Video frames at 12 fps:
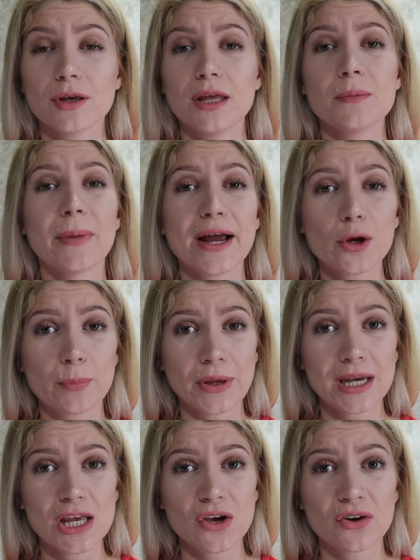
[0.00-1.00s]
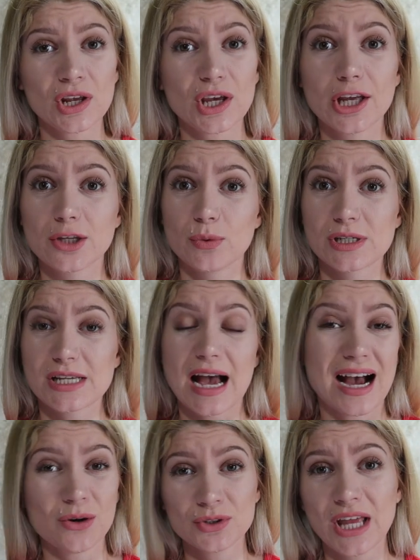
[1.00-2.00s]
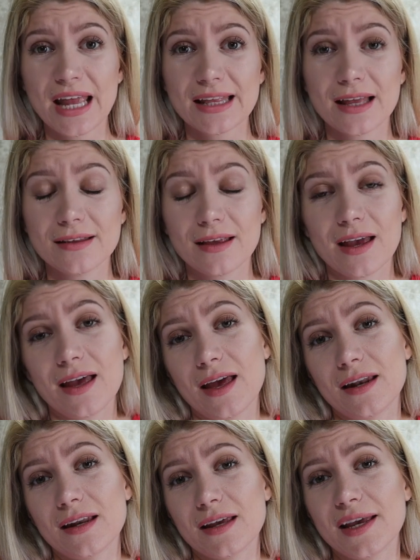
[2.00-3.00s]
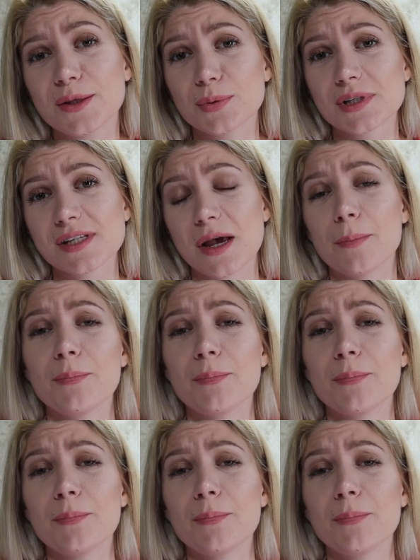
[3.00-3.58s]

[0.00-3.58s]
In my opinion, it was outdated and it was